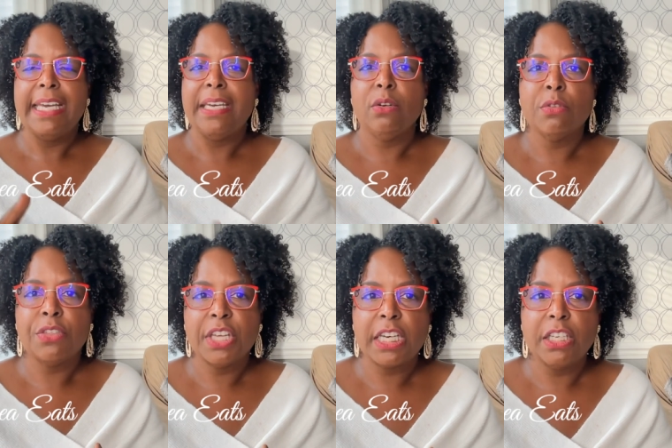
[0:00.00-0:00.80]
It'll
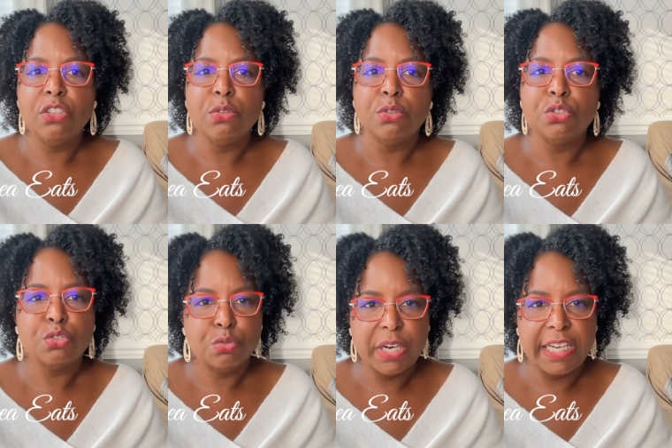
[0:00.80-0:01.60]
thicken your
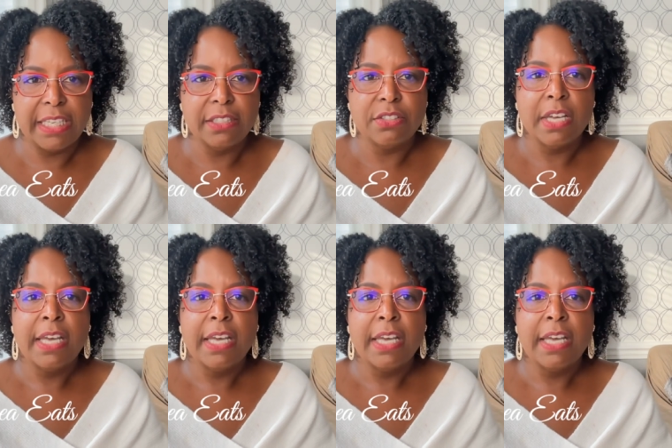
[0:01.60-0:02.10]
strands.